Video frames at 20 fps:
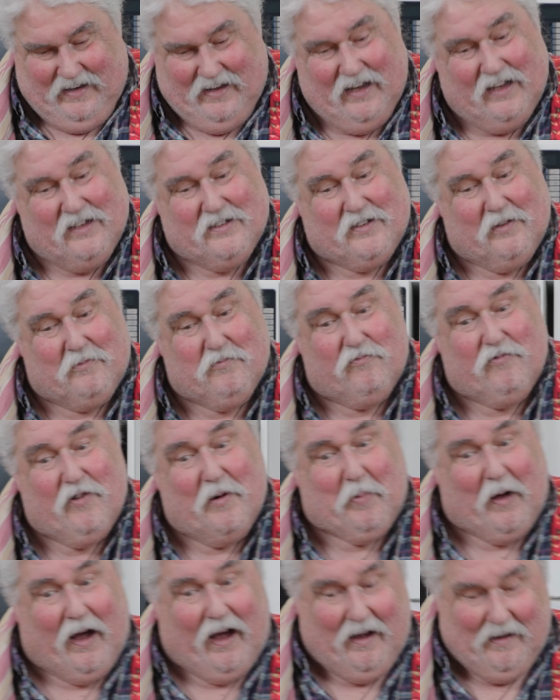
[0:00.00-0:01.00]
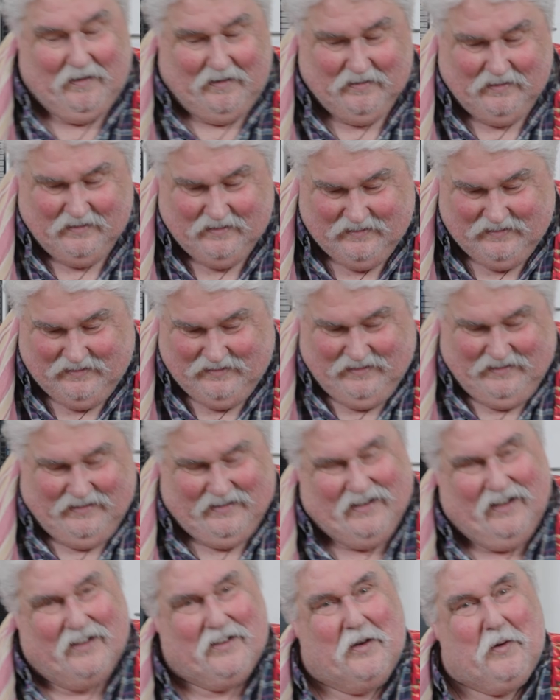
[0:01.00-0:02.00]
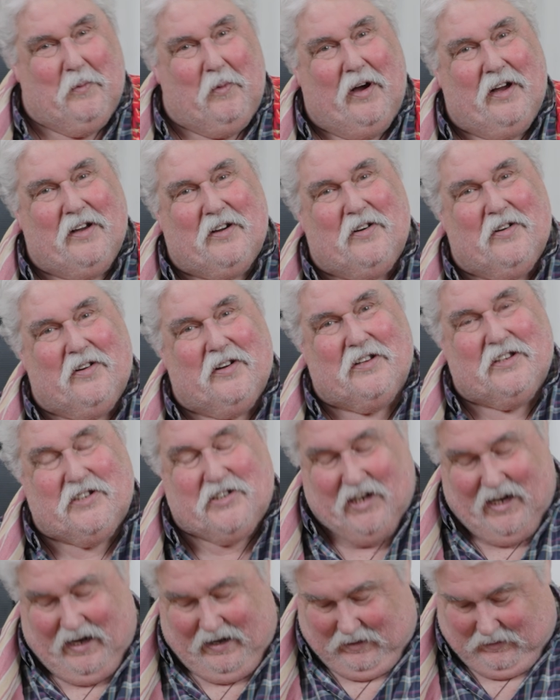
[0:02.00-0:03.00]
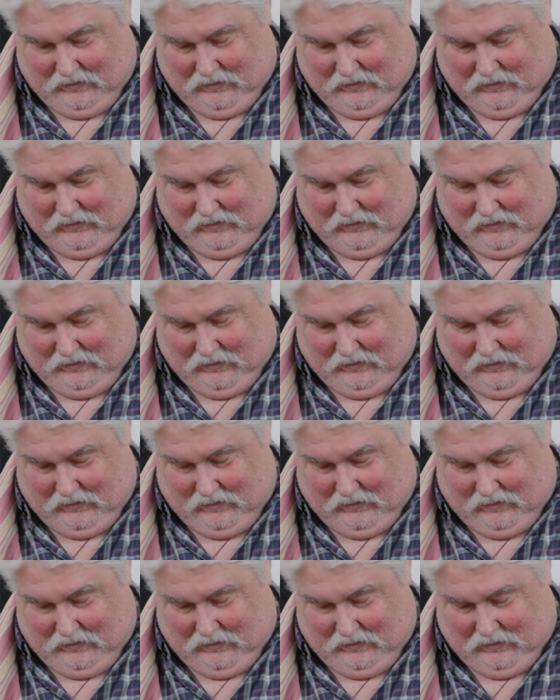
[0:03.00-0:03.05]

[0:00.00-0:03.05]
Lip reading: It's a ripper. Now I don't know why I call it a chowder,